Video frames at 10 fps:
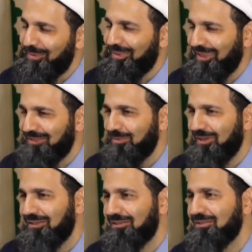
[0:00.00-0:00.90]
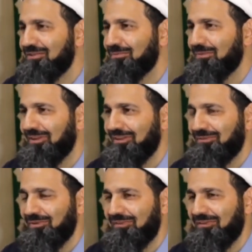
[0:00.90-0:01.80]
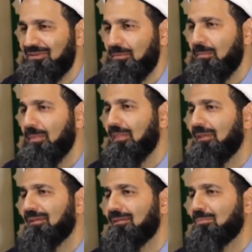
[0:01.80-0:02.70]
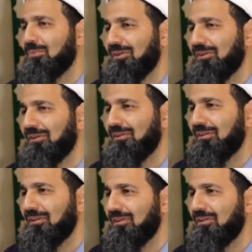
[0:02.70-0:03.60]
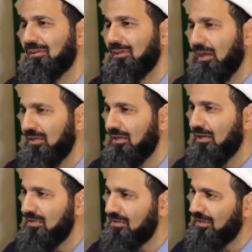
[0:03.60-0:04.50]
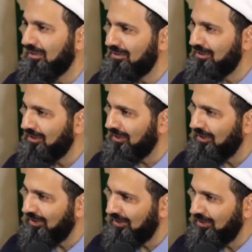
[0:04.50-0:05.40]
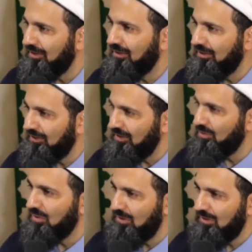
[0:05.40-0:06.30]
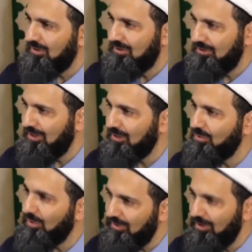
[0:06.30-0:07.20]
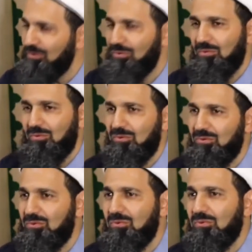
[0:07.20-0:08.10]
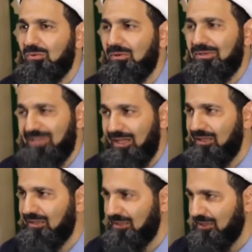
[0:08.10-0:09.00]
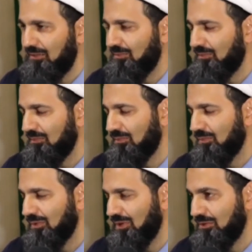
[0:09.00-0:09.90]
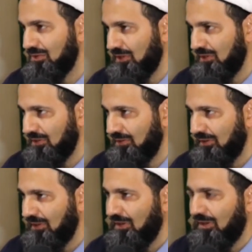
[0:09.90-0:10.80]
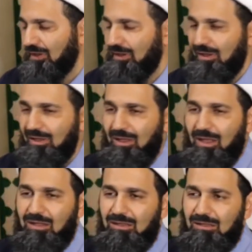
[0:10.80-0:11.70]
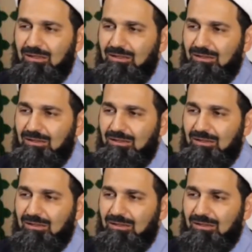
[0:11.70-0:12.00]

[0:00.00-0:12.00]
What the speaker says: that's my condition. May Allah forgive us. But the idea is that he will tell you, and then you do silently without jahr. And